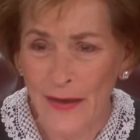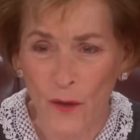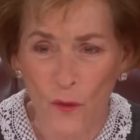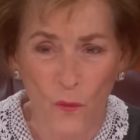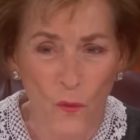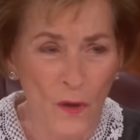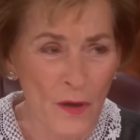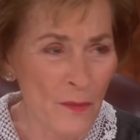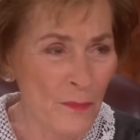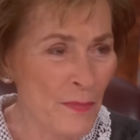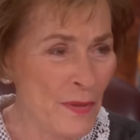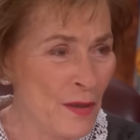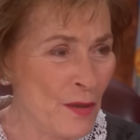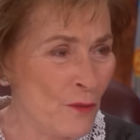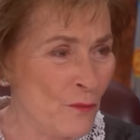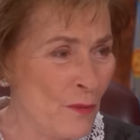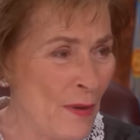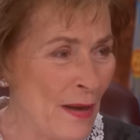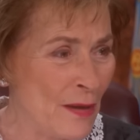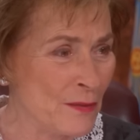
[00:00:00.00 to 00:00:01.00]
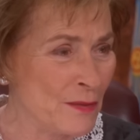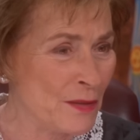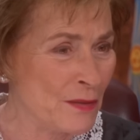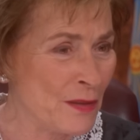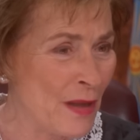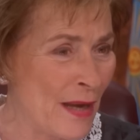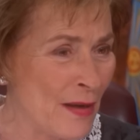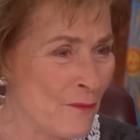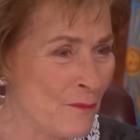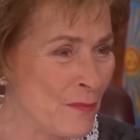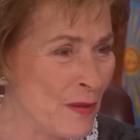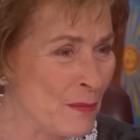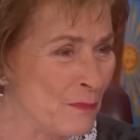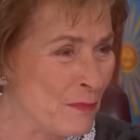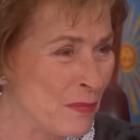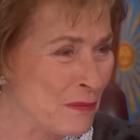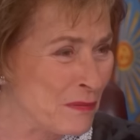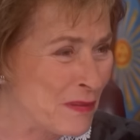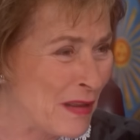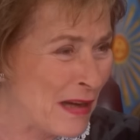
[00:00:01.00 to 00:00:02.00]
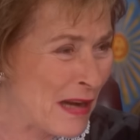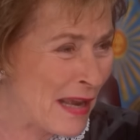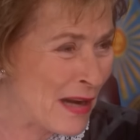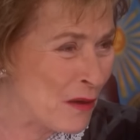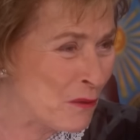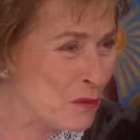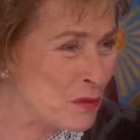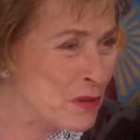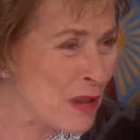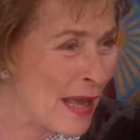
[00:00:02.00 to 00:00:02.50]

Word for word: don't want to be around a lot of people that I don't